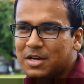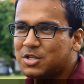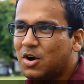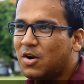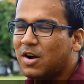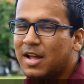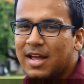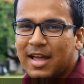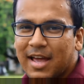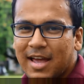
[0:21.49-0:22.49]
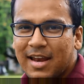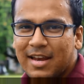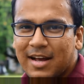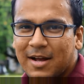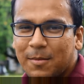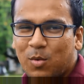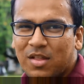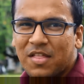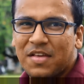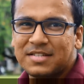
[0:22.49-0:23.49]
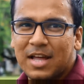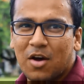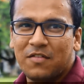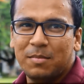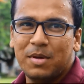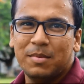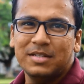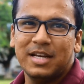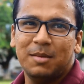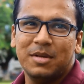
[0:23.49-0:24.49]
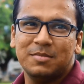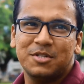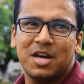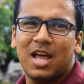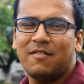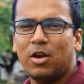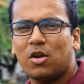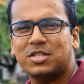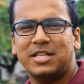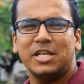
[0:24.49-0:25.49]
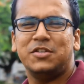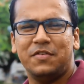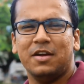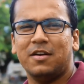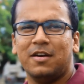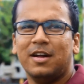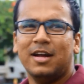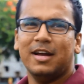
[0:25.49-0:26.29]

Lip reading: mentor. And one of the things that often people tell me is, Bishal, I have a lot of stage fear.